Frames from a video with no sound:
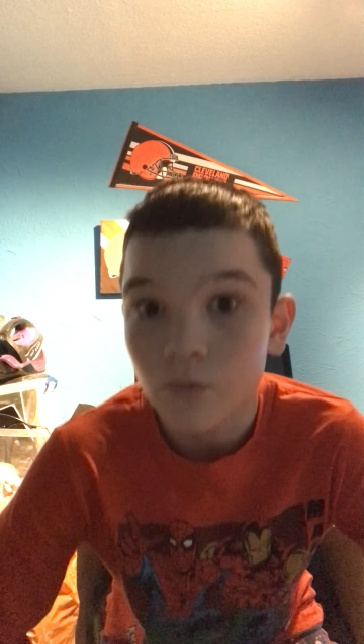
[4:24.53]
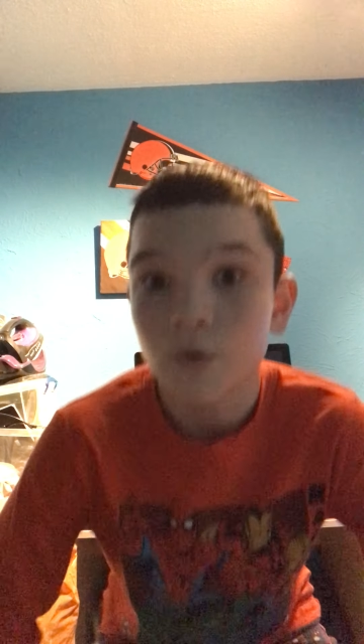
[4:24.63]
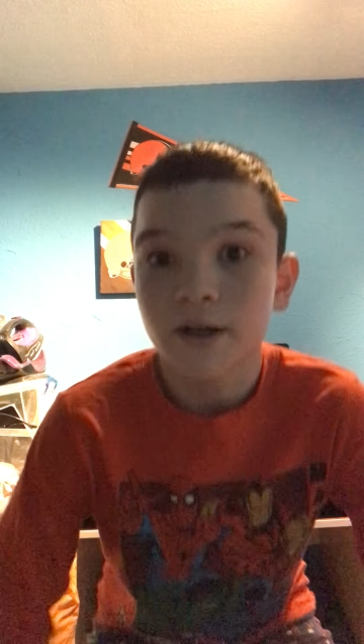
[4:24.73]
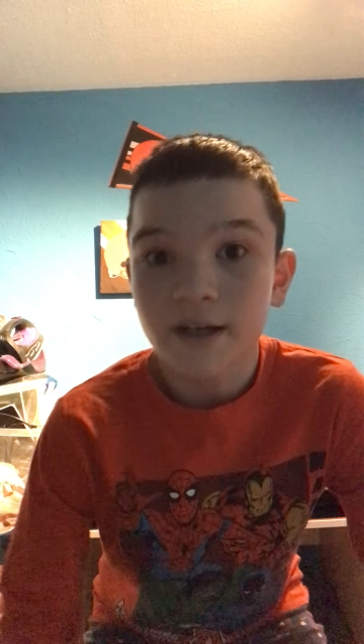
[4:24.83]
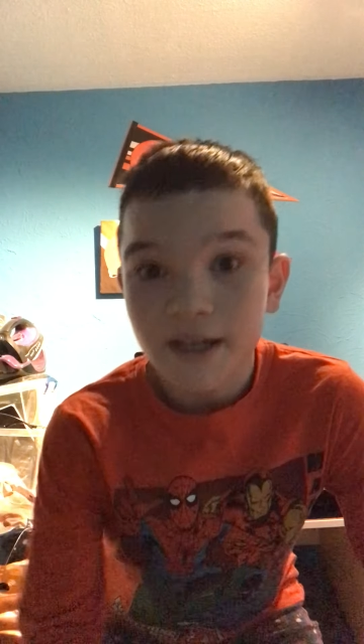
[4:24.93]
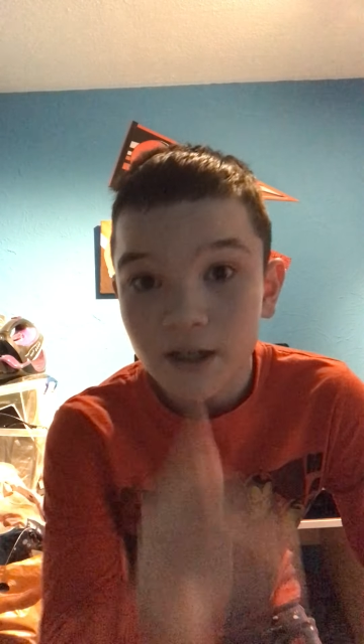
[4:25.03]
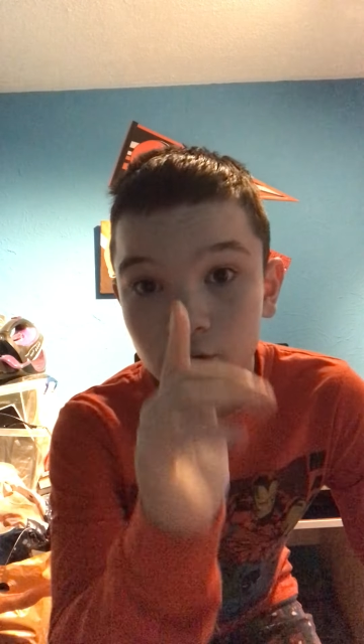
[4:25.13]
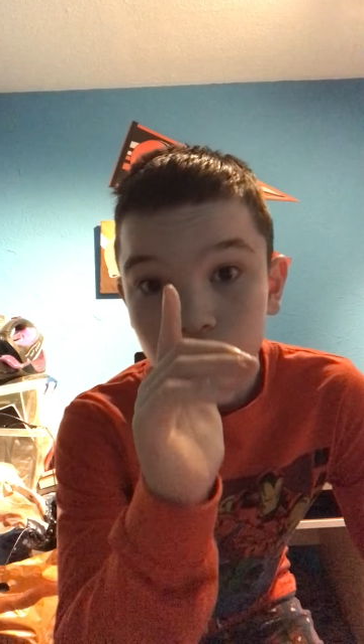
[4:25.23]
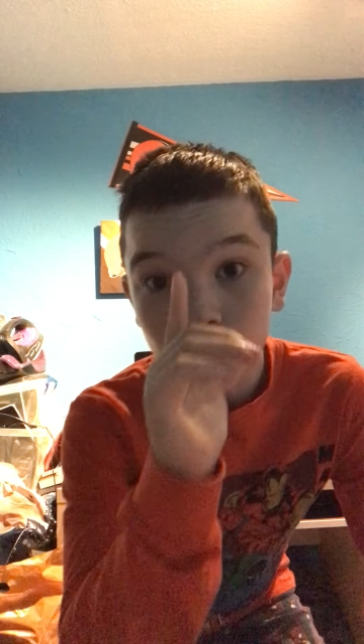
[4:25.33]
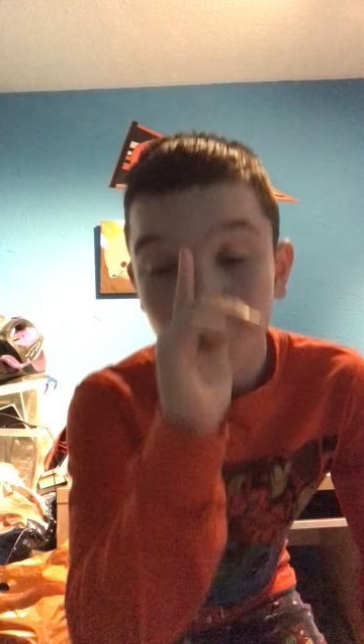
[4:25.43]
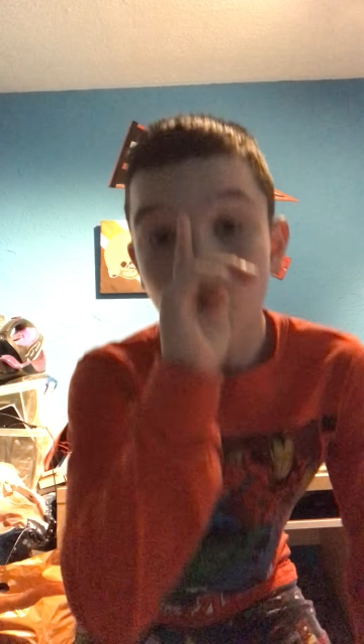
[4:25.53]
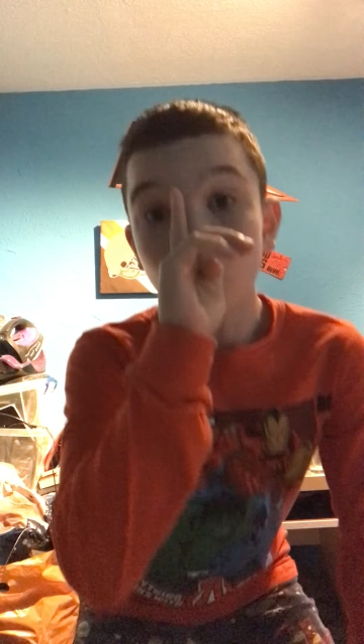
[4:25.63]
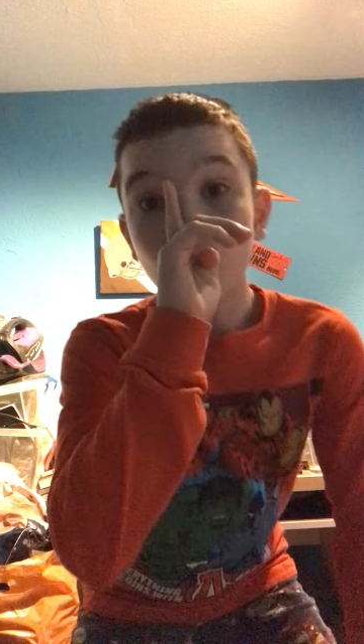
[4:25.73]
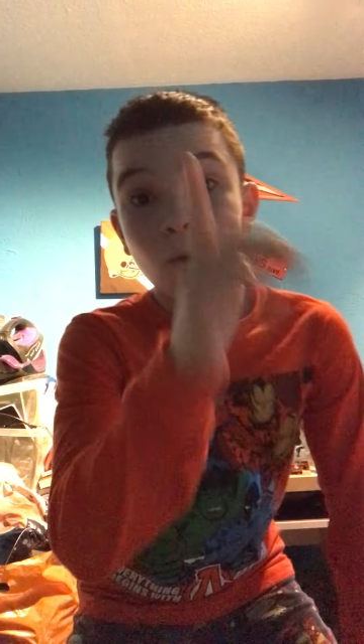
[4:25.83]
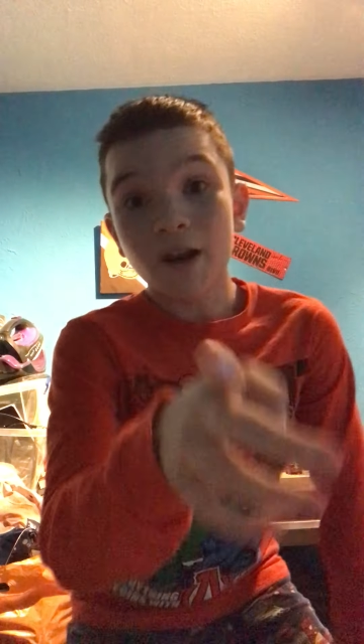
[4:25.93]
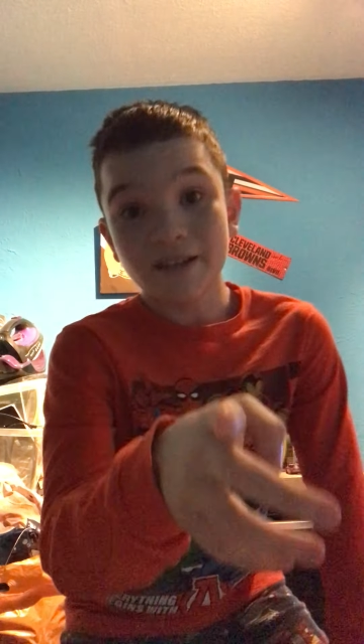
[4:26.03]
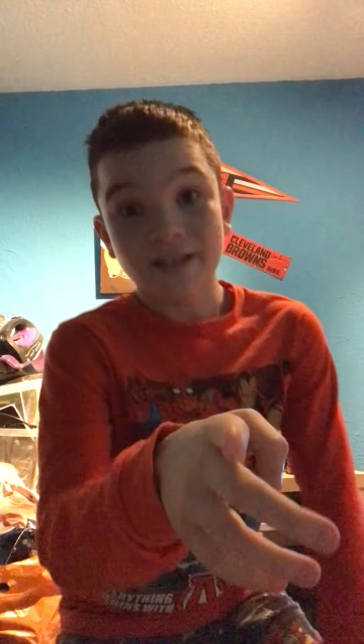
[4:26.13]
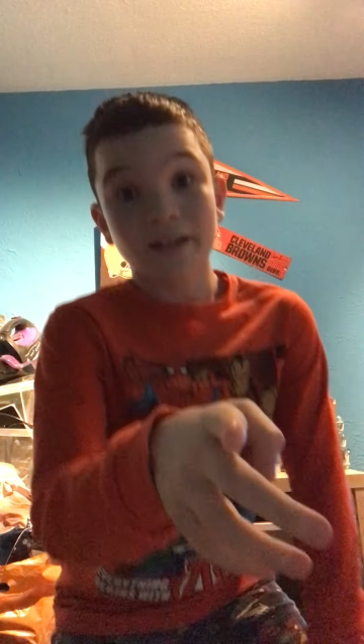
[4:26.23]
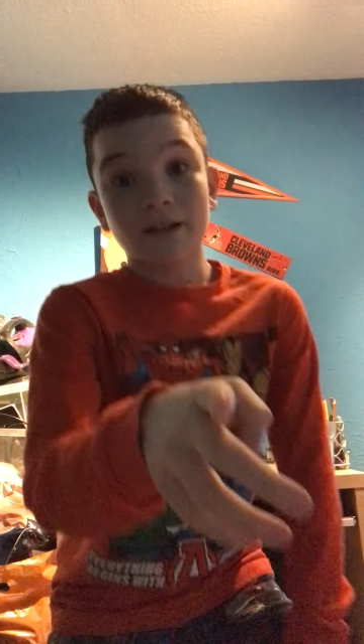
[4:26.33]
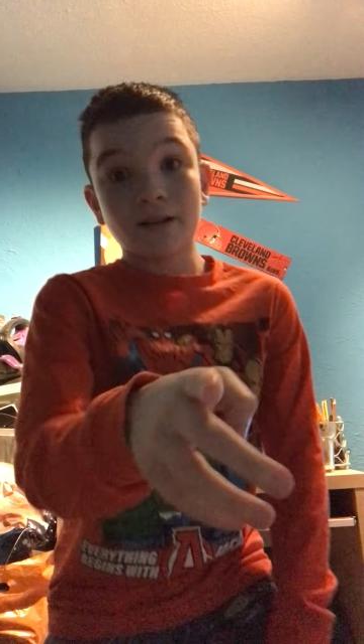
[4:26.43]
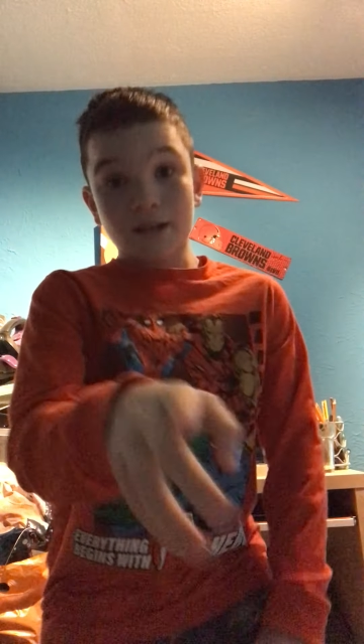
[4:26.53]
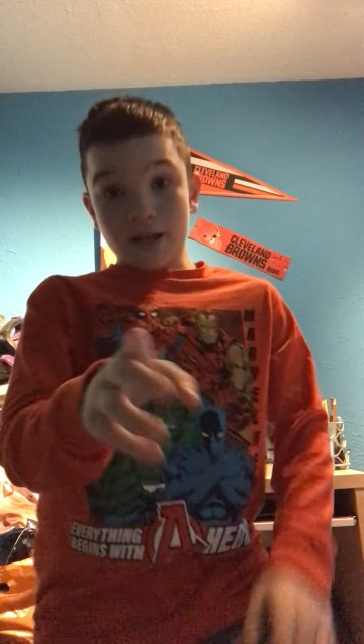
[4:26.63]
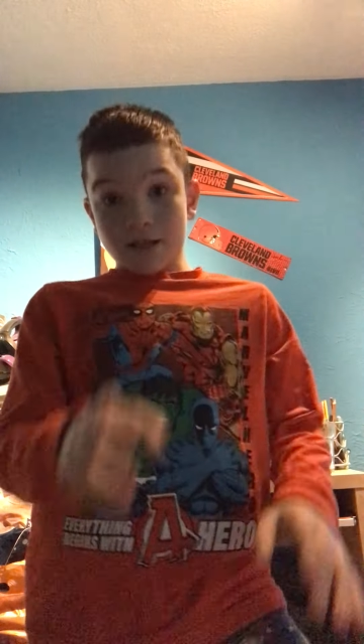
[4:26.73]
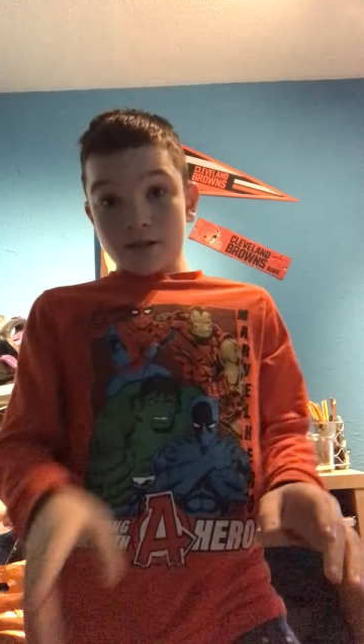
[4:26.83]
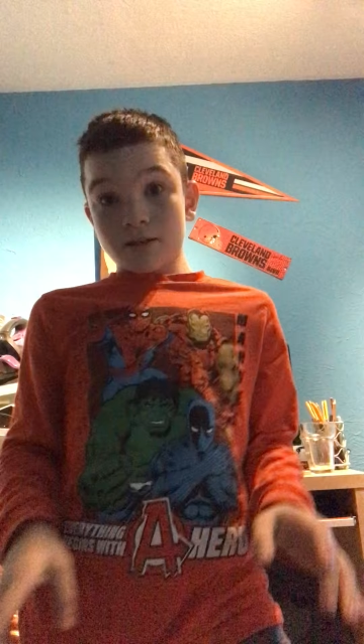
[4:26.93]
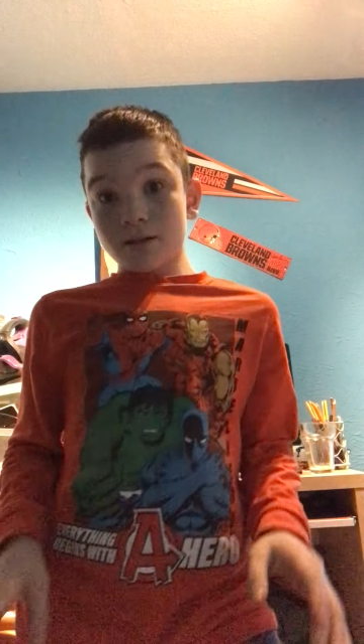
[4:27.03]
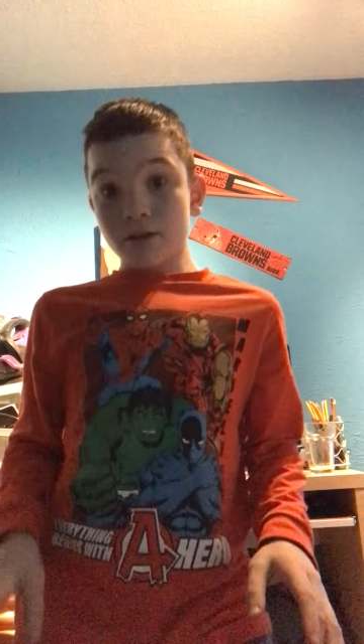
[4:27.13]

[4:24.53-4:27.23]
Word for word: We're gonna get it all done on Wednesday, okay?